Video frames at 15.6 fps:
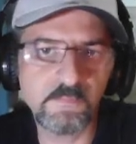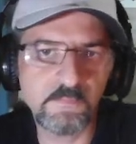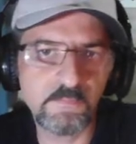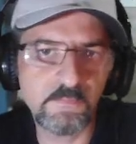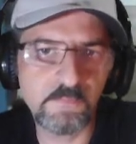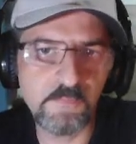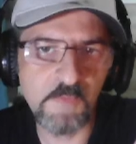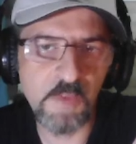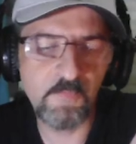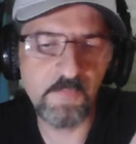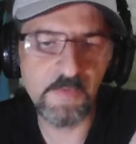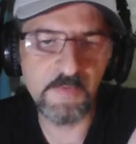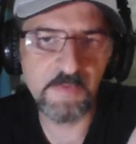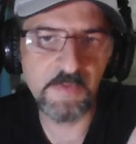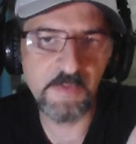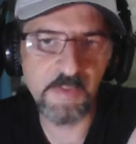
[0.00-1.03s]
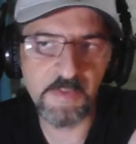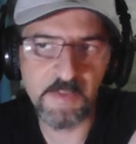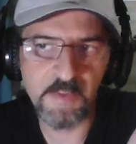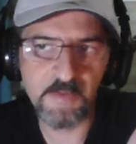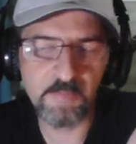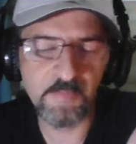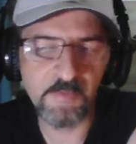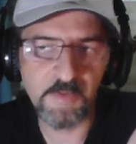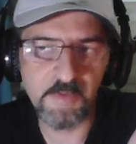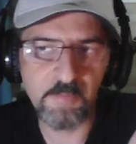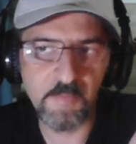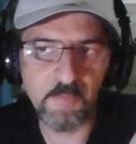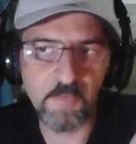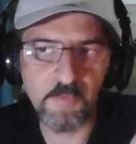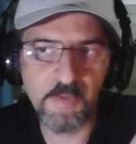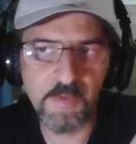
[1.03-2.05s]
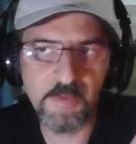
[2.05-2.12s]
Obviously, I can't play Mamuna.